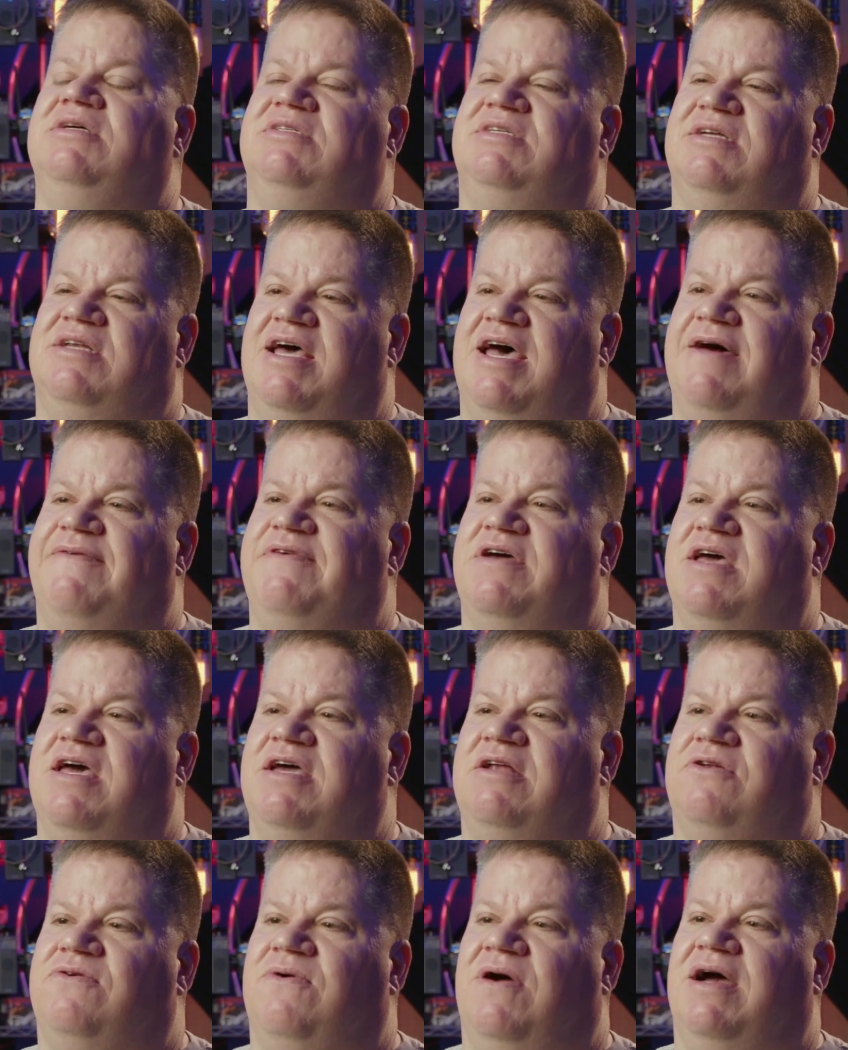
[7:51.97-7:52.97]
to
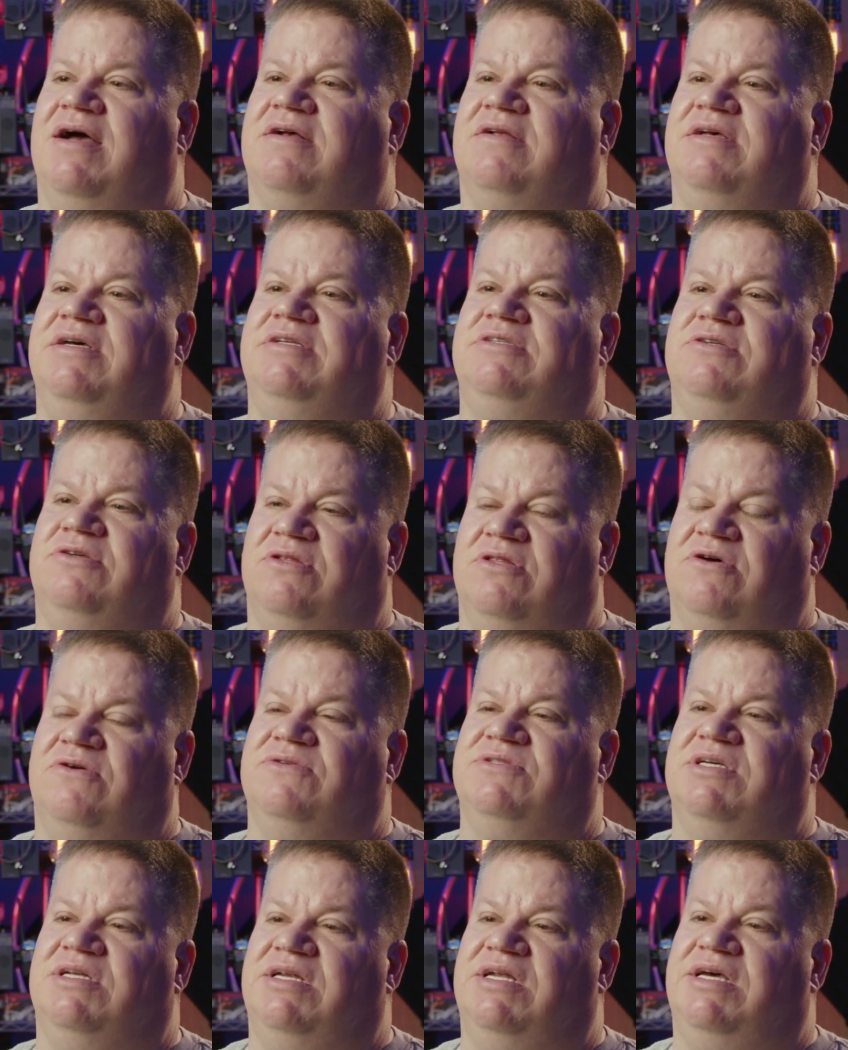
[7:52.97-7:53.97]
navigate directly to those in